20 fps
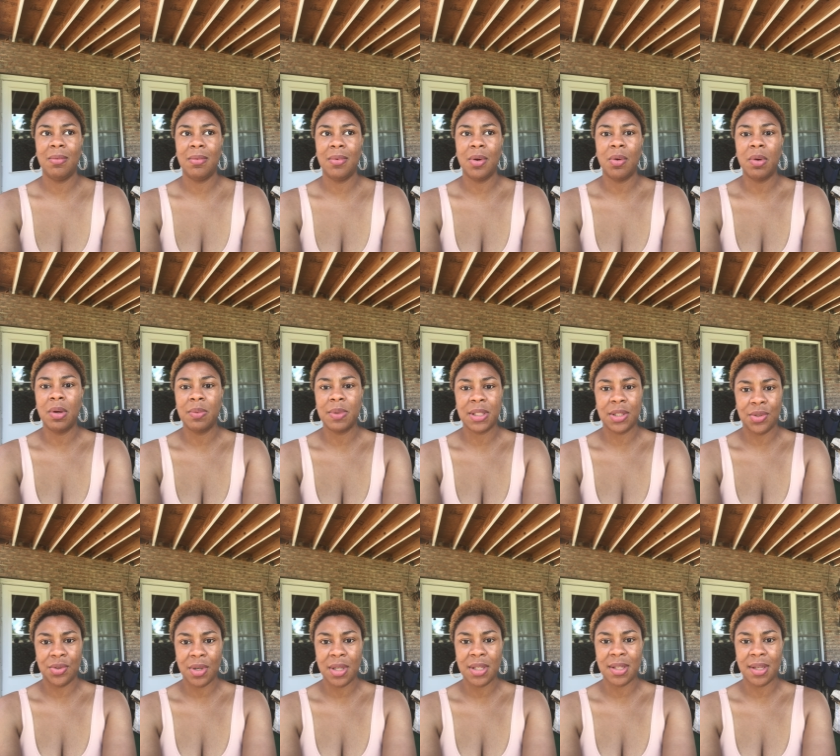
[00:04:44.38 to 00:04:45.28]
no one was
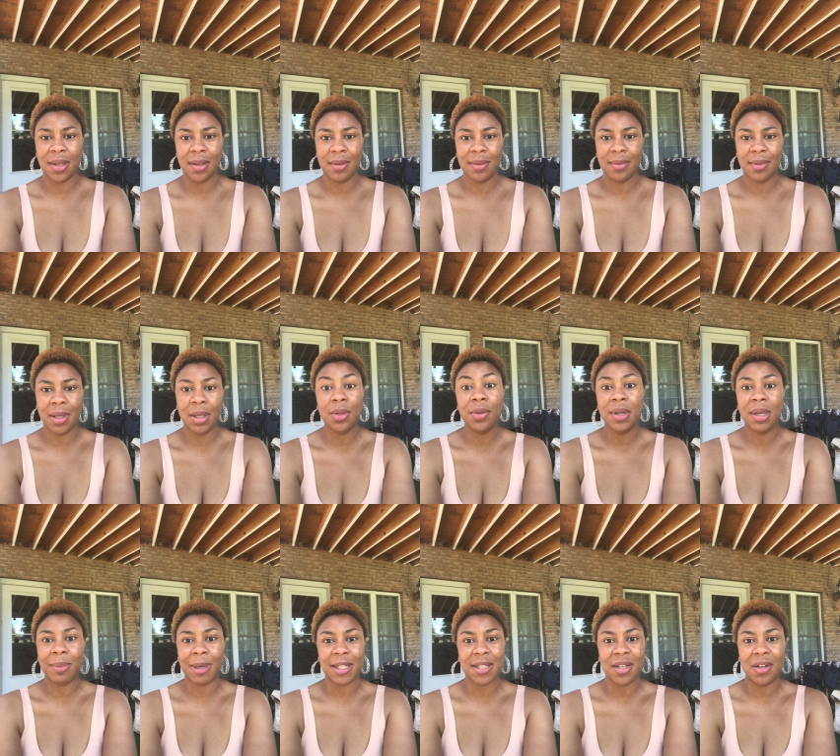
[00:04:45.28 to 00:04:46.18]
addressing,
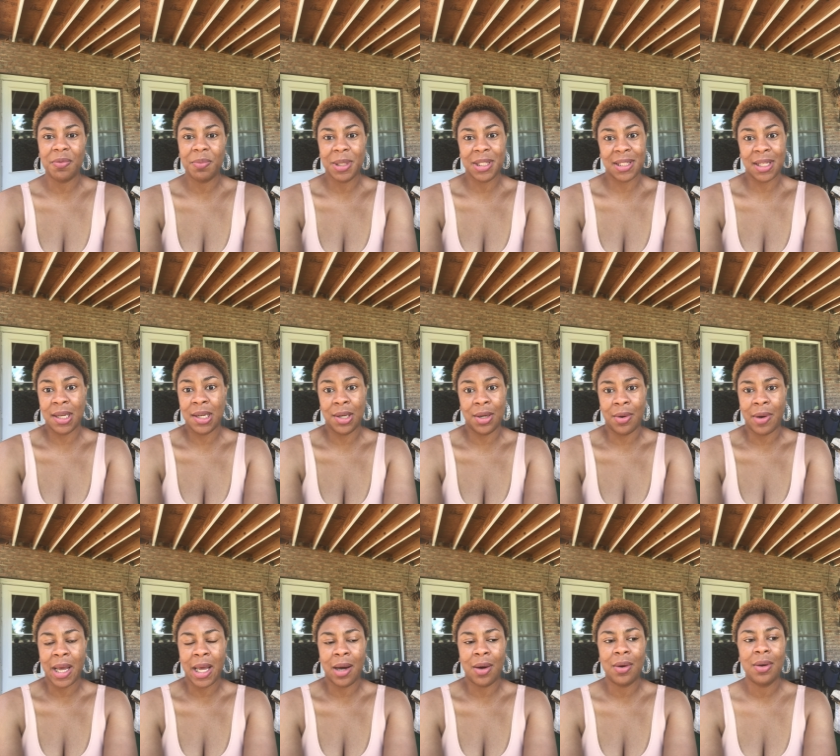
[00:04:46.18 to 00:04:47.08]
including myself, because I didn't know
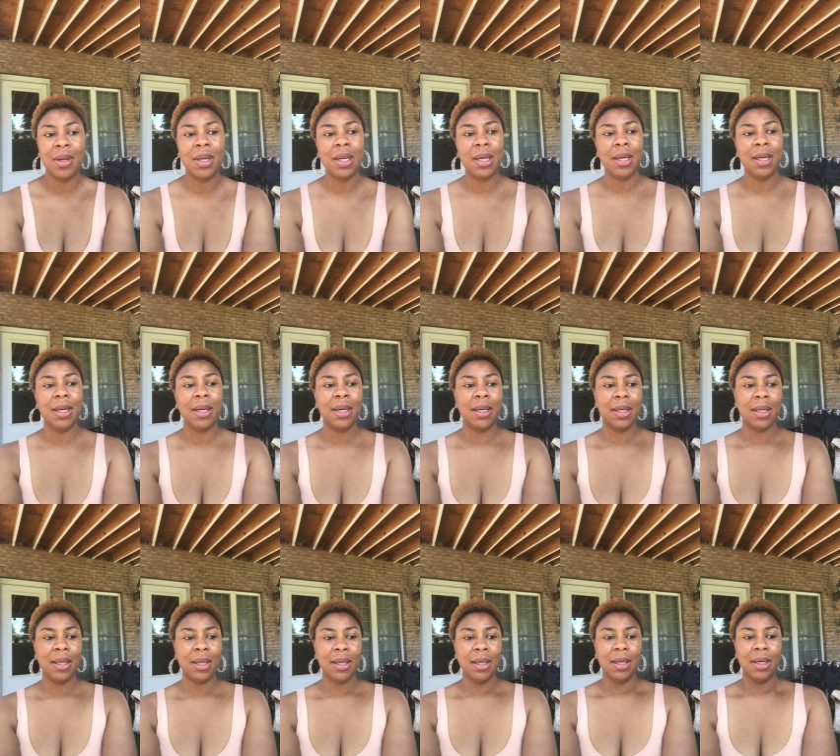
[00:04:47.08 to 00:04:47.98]
how.
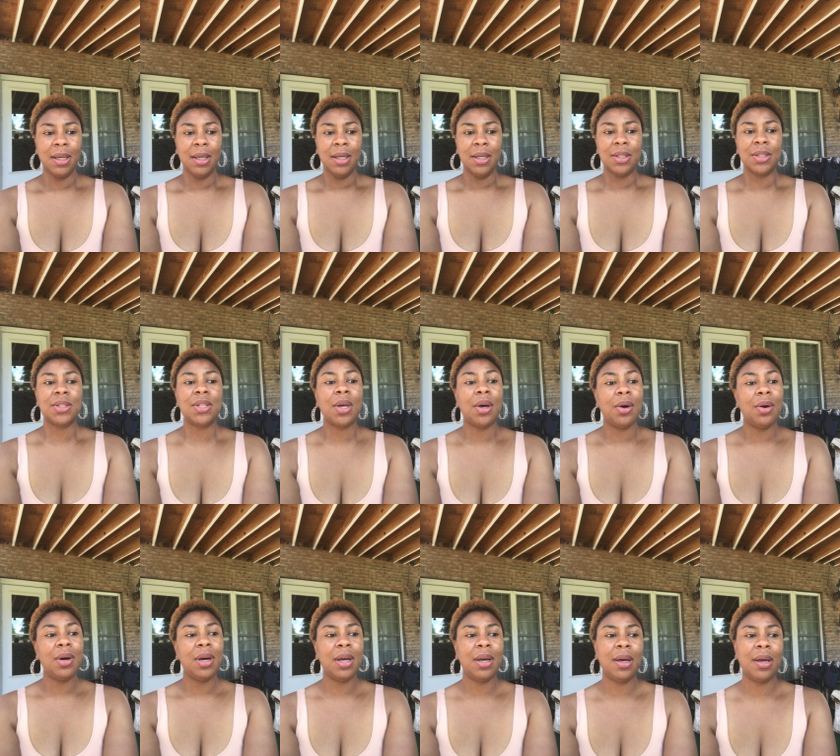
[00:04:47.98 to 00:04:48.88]

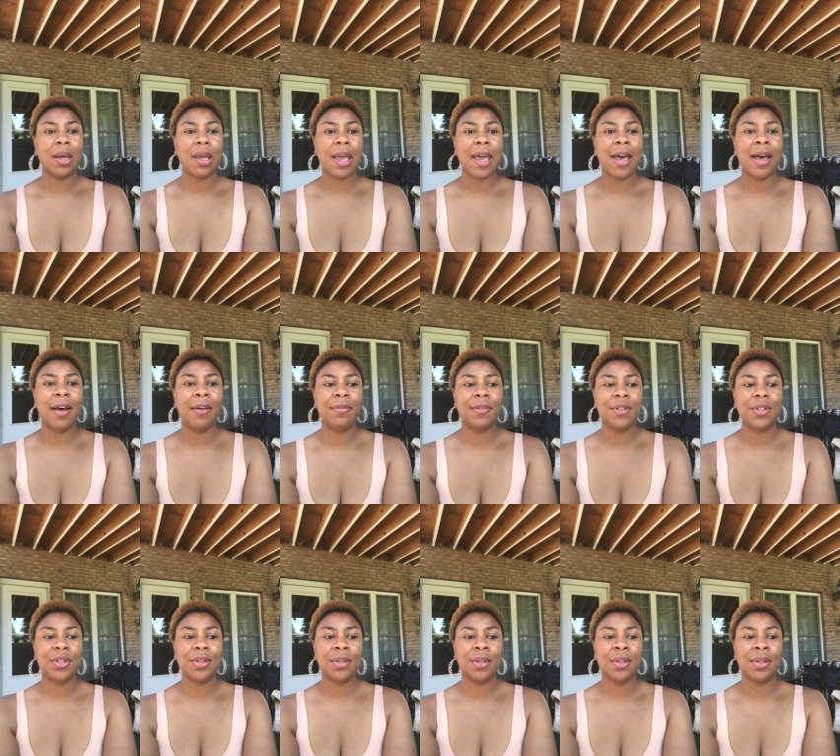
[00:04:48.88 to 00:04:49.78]
So
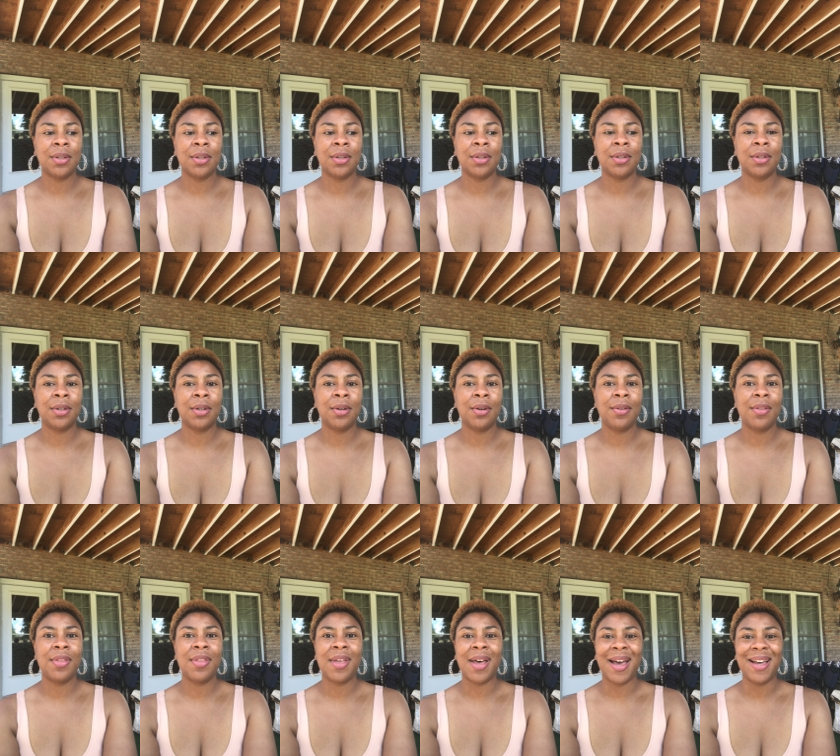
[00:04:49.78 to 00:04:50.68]
after
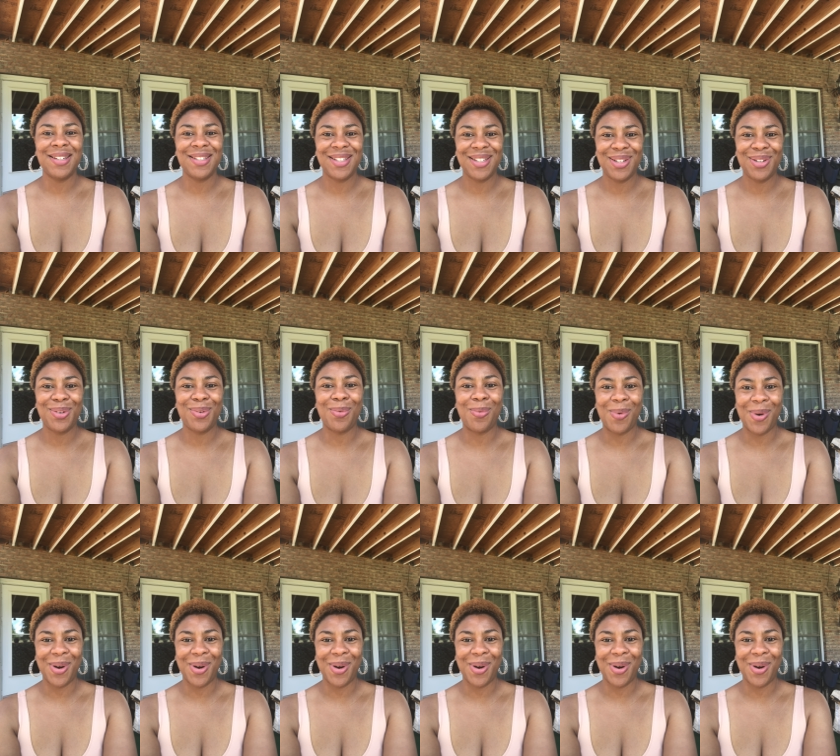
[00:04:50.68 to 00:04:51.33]
that didn't